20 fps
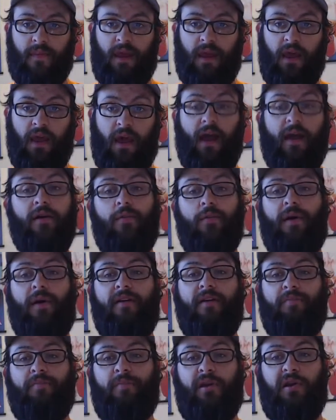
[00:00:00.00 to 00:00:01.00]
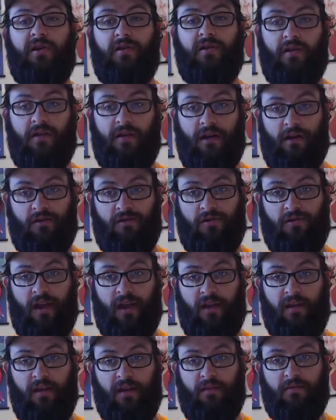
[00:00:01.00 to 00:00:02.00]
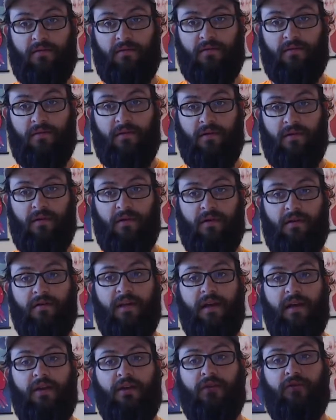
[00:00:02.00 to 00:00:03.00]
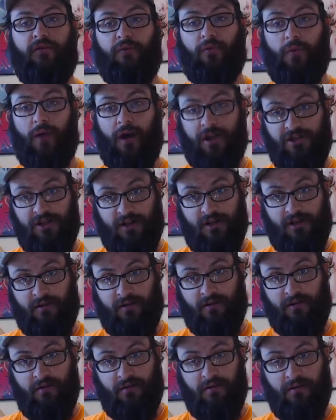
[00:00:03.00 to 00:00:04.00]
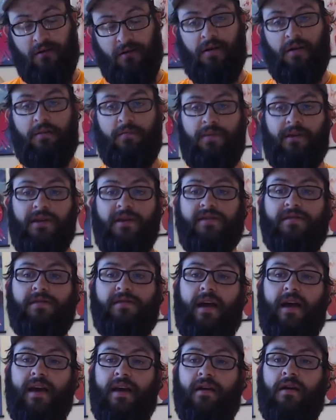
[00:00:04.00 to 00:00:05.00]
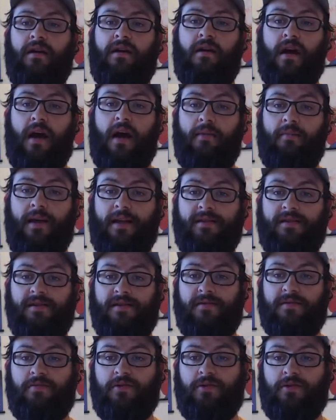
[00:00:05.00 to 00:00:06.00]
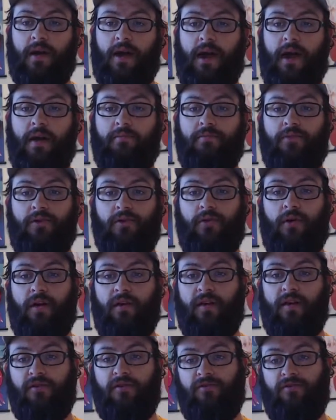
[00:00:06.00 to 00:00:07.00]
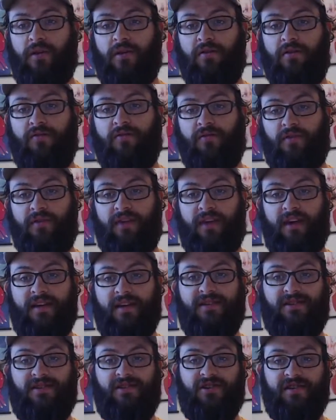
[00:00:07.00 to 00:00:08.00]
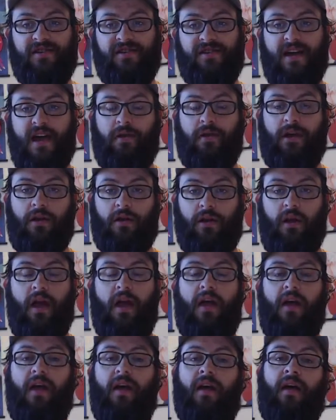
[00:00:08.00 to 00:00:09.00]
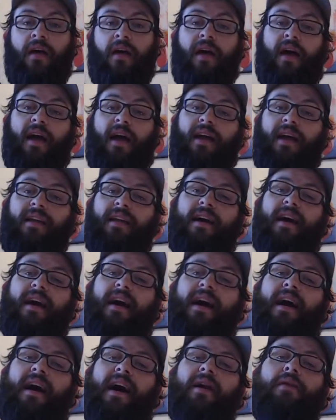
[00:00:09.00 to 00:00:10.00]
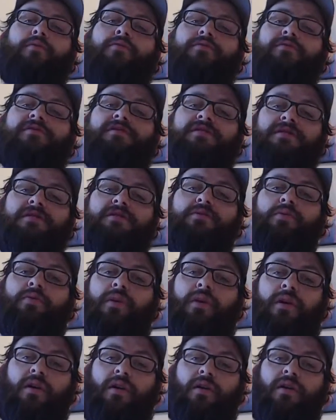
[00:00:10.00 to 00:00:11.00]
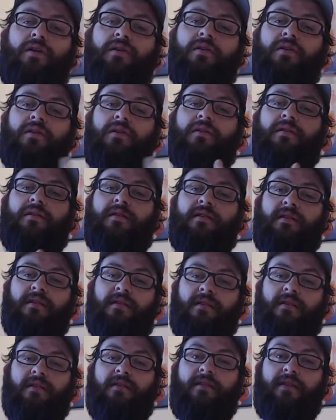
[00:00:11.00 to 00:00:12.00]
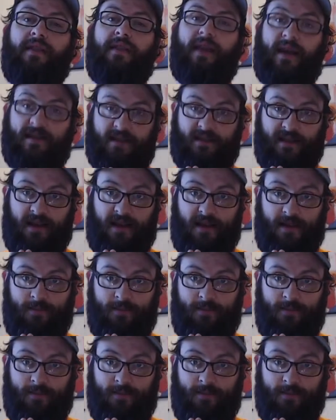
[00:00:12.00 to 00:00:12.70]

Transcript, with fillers: I hope I've been entertaining. Thank you for watching please like, comment, subscribe, do all those wonderful things just down here. And I will see you all next time.